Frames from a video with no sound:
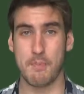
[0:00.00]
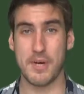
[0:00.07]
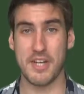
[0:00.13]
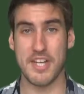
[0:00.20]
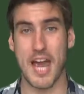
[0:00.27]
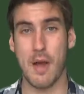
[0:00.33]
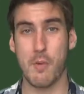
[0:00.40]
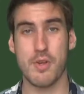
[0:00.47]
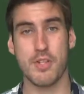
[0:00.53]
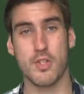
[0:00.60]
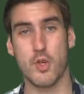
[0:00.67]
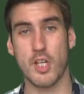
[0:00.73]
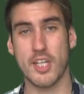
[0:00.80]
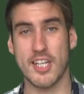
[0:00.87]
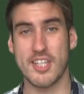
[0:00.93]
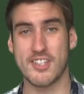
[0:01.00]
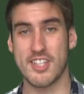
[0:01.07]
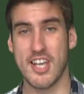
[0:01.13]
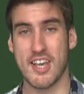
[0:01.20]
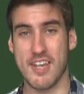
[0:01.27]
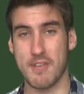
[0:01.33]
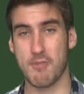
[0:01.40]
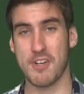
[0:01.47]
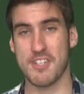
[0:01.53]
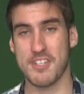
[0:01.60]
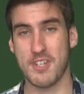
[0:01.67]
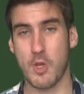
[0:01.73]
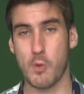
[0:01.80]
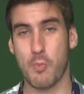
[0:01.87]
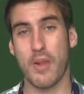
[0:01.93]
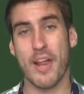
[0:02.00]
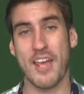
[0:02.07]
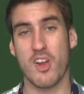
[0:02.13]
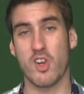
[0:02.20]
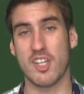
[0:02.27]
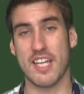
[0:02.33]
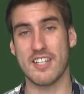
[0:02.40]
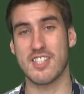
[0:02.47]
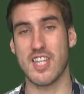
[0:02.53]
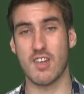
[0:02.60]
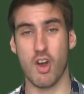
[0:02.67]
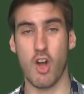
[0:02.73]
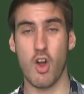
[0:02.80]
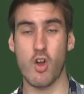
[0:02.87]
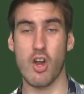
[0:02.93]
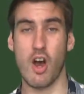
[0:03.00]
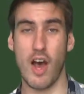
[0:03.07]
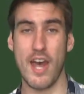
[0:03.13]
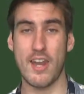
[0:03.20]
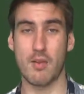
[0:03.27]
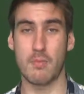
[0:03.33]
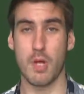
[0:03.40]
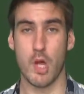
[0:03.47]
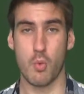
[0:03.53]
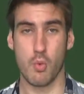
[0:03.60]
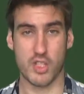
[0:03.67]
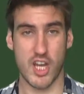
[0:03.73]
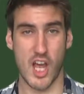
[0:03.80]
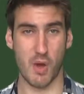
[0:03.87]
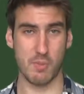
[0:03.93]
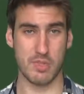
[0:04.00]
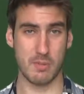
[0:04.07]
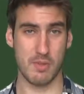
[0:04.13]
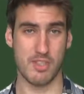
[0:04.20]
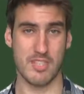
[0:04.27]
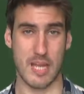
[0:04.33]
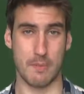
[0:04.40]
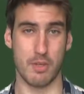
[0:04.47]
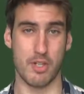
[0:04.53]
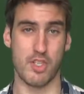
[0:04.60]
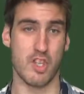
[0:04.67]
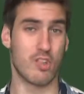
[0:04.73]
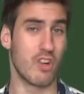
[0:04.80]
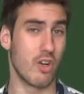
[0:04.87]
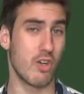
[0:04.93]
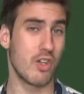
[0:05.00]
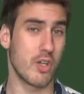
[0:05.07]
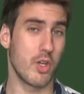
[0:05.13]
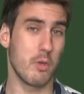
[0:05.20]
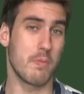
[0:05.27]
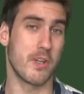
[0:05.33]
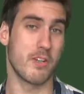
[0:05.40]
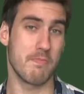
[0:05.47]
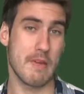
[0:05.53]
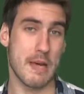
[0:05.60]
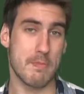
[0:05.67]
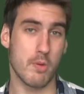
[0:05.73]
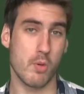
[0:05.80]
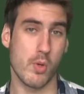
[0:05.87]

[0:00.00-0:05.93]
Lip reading: But now with trinkets, every single player gets their own item which helps them establish their own little bit of map